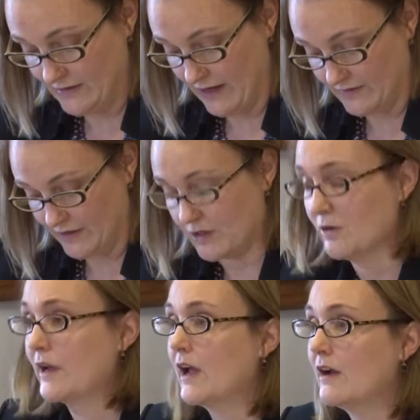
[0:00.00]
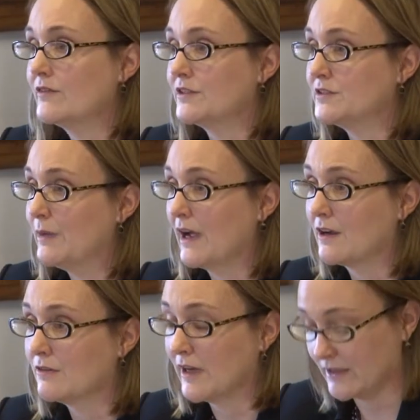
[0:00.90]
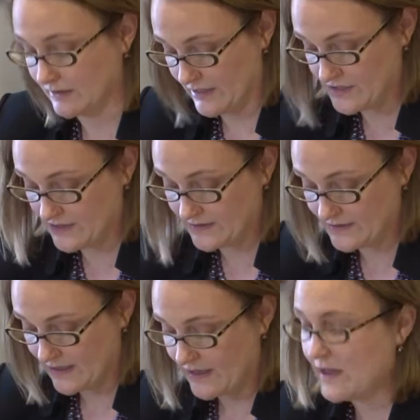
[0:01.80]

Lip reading: that they're going after tobacco regulations